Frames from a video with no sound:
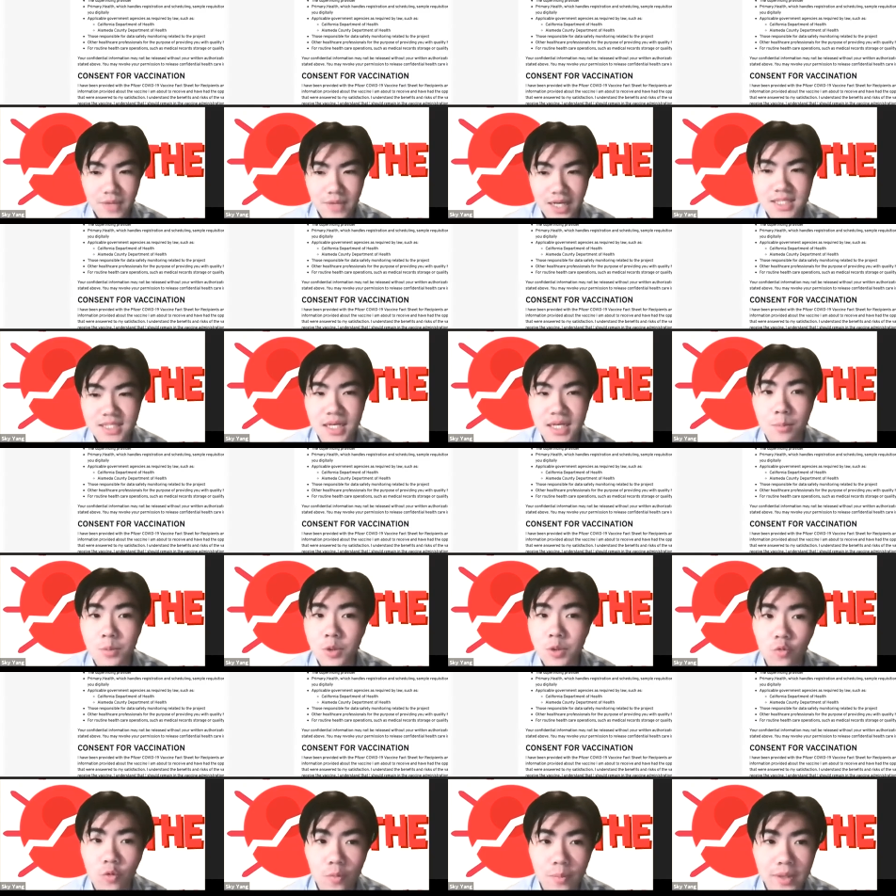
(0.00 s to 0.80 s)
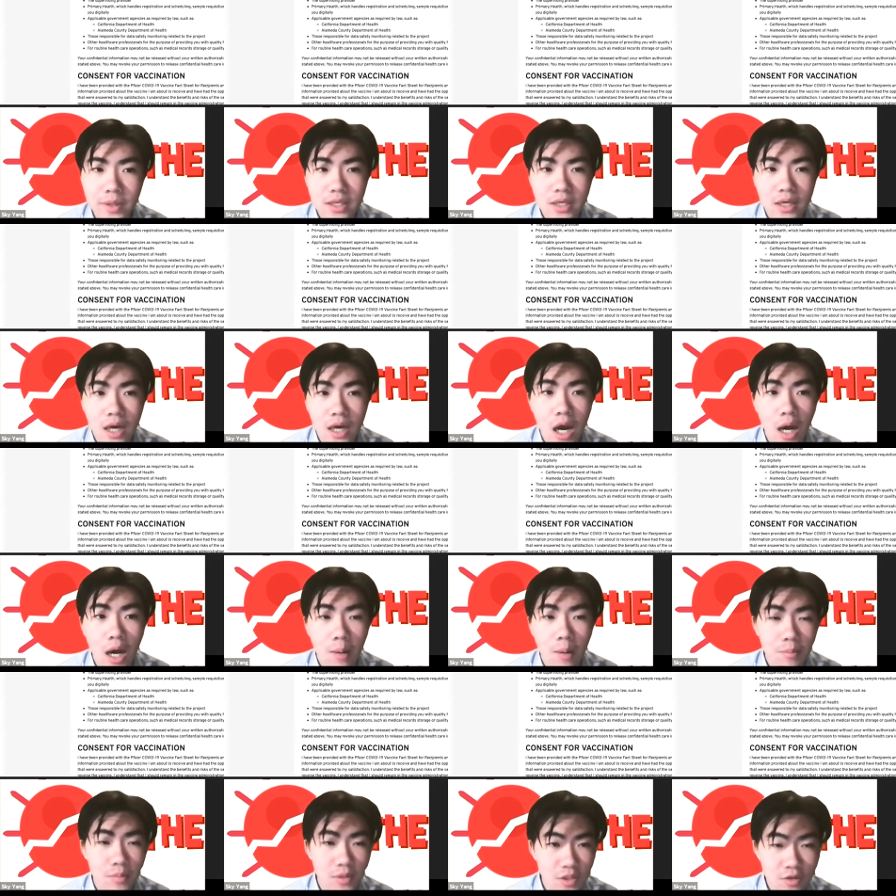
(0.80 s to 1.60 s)
Next up, you will be,
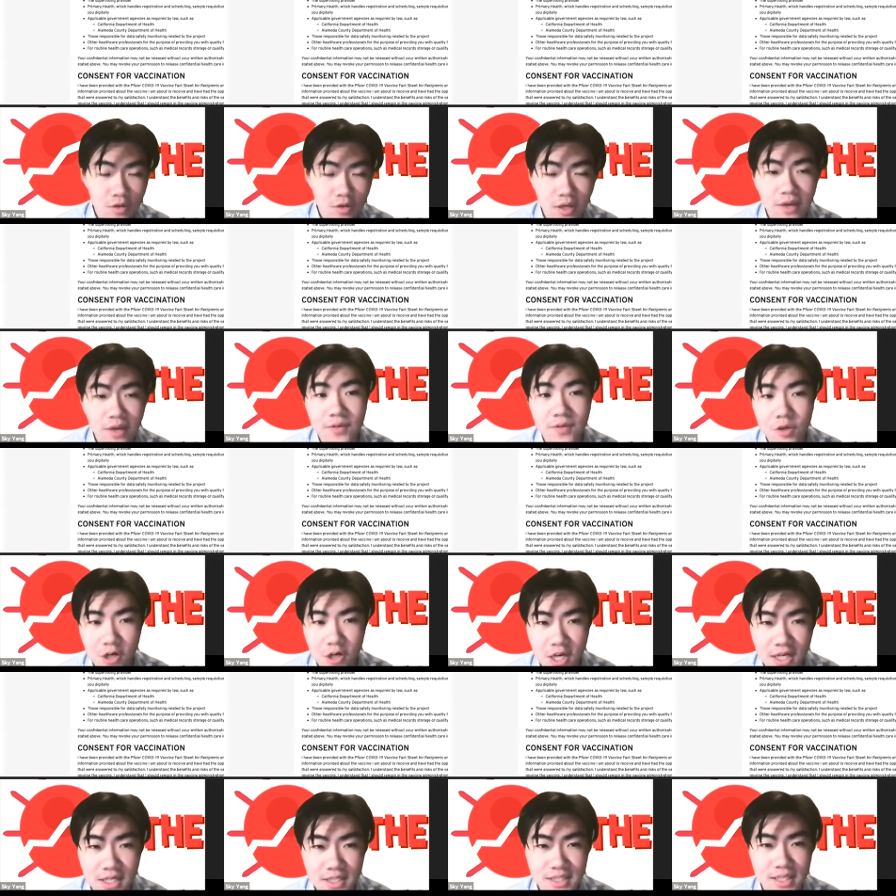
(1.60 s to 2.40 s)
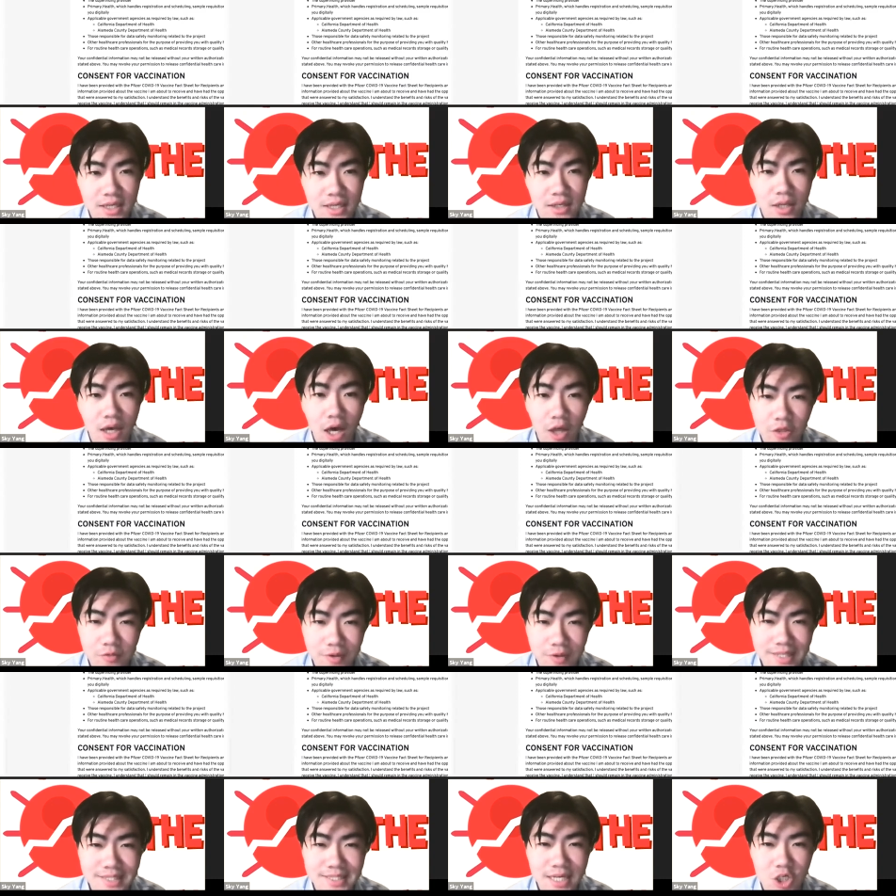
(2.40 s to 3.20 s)
giving your consent,
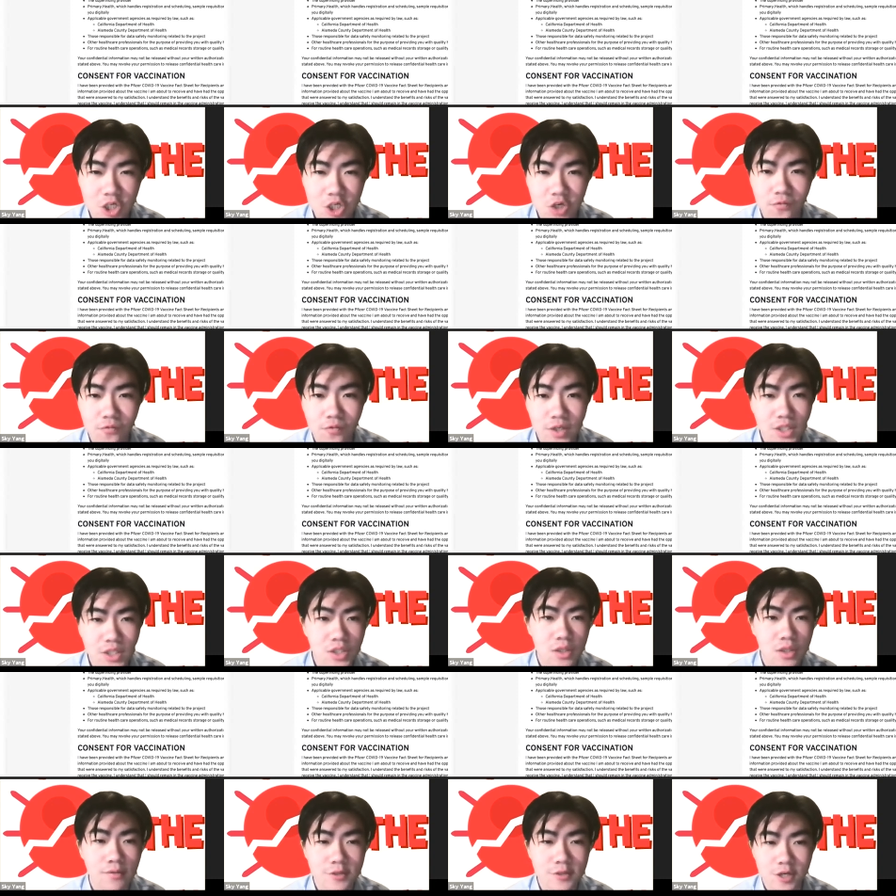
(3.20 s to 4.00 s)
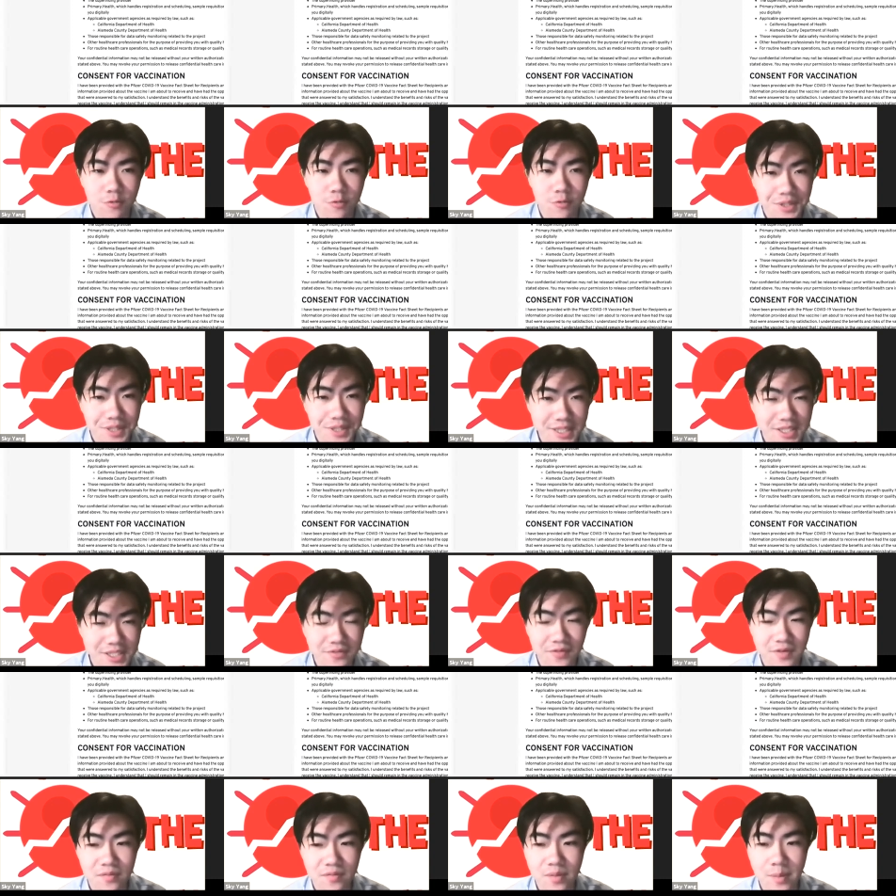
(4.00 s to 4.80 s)
authorization for disclosure and release
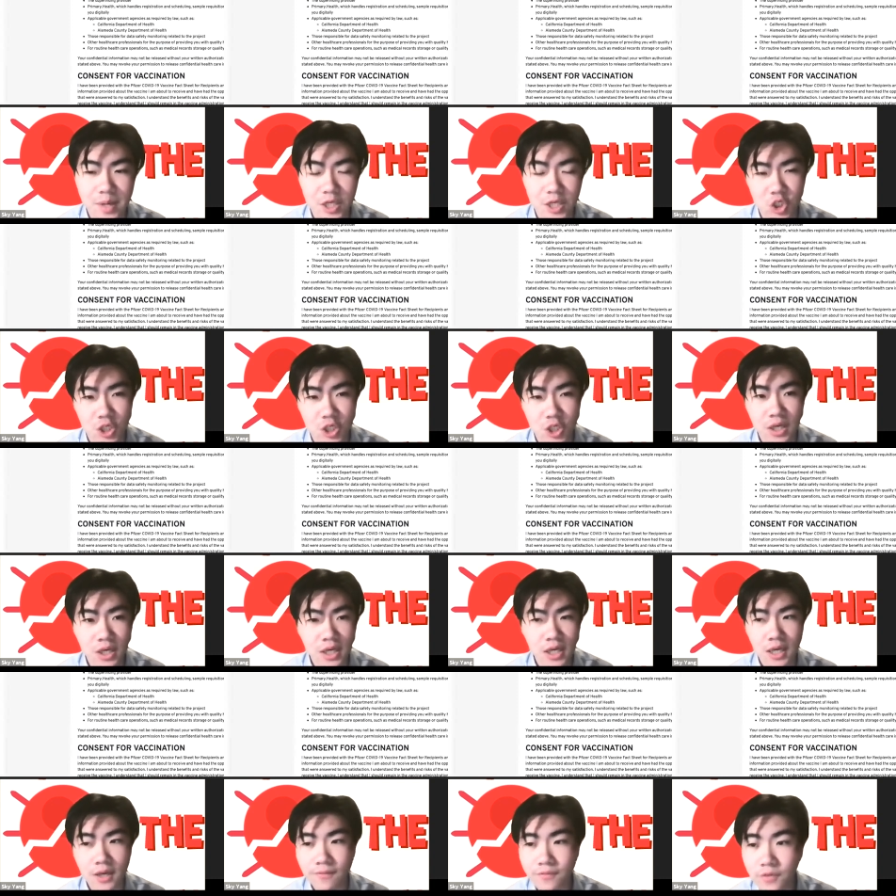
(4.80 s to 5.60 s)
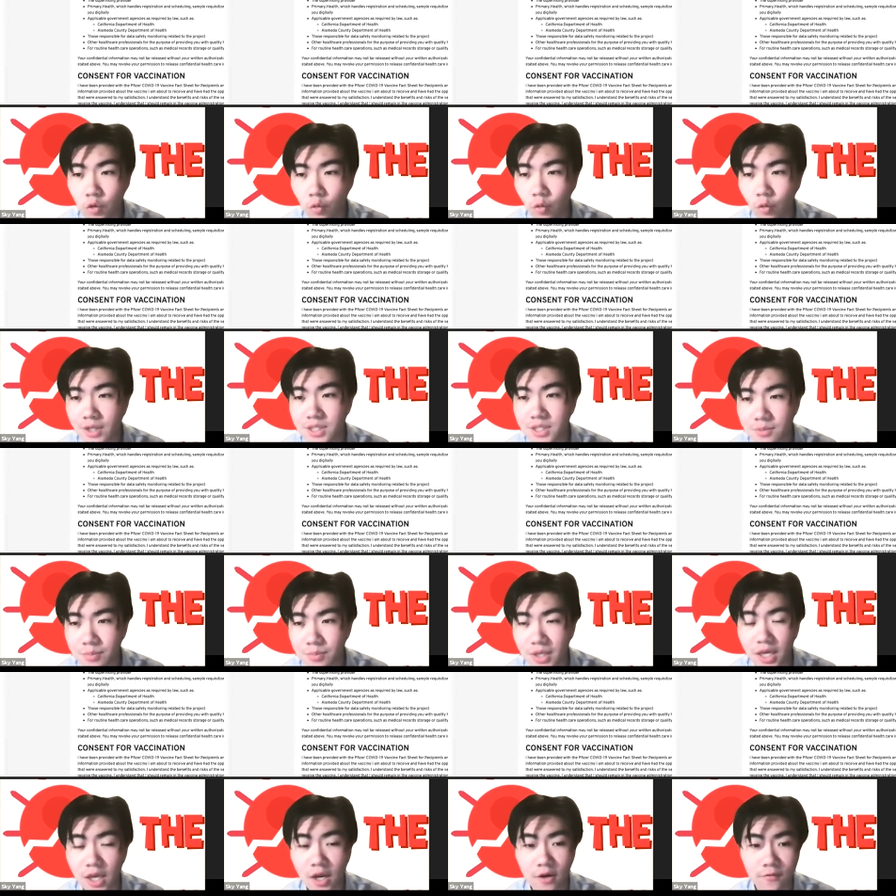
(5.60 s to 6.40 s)
of information. If you want to
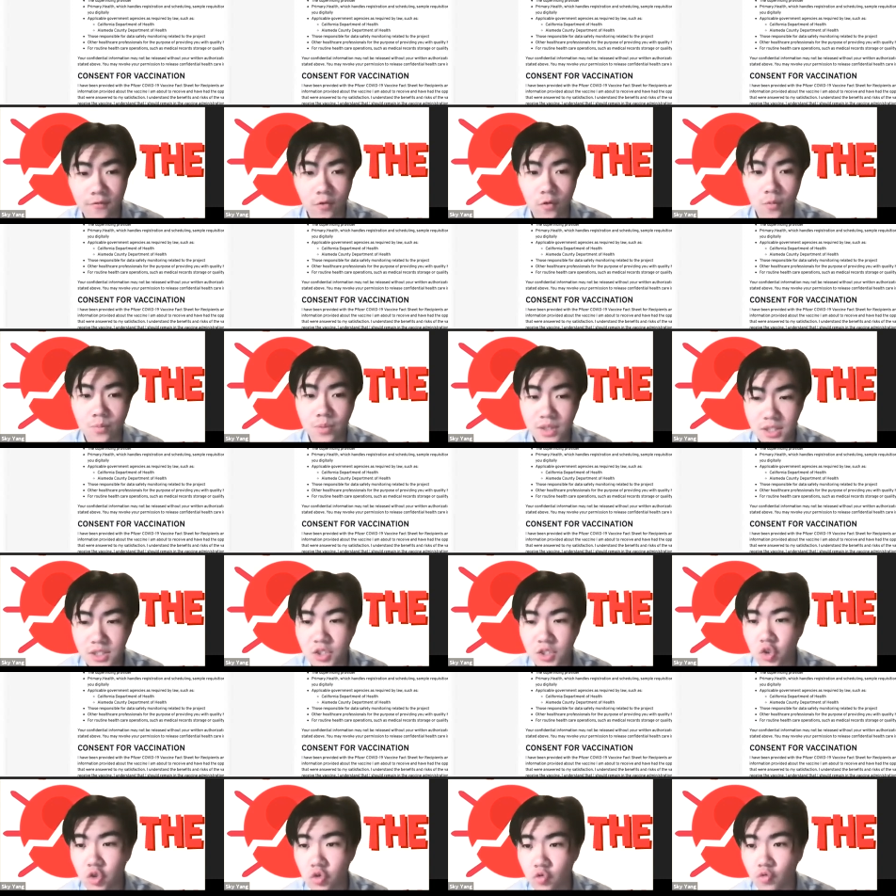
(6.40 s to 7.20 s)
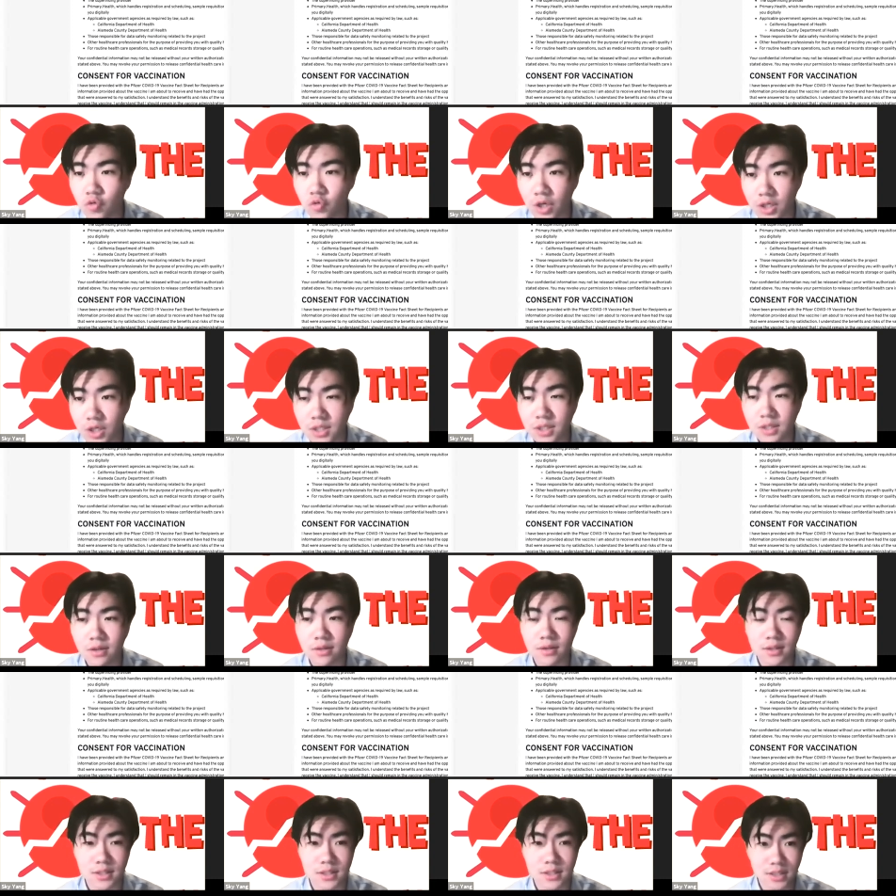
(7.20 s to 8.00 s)
be careful, please do read
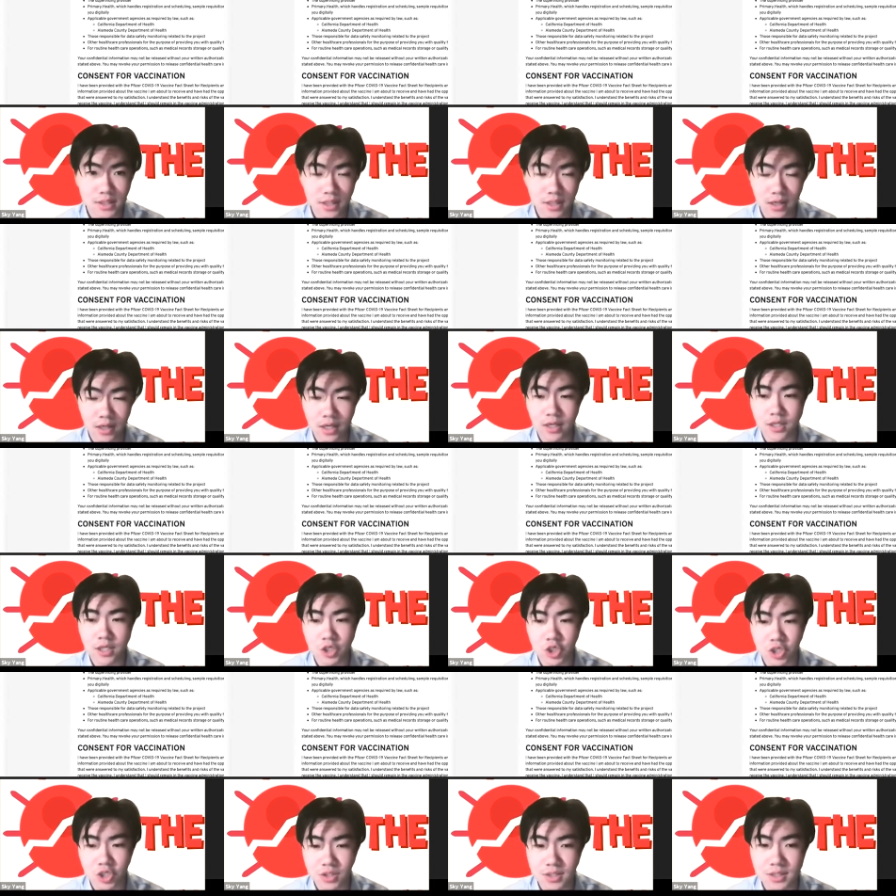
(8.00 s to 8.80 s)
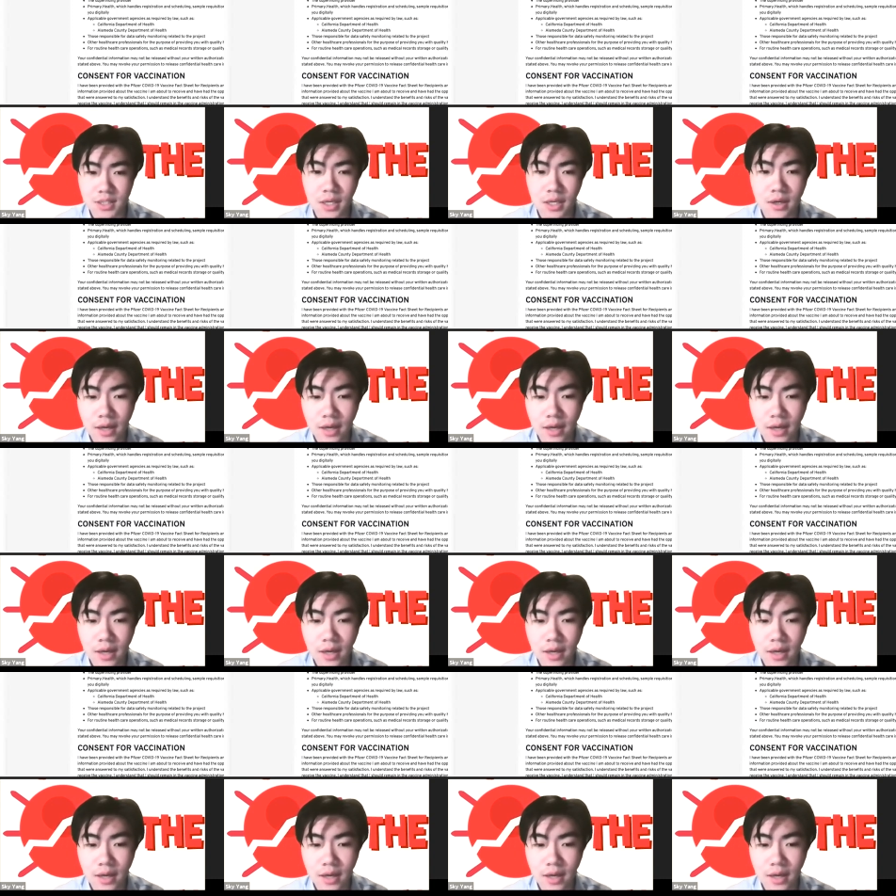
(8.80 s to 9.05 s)
these conditions.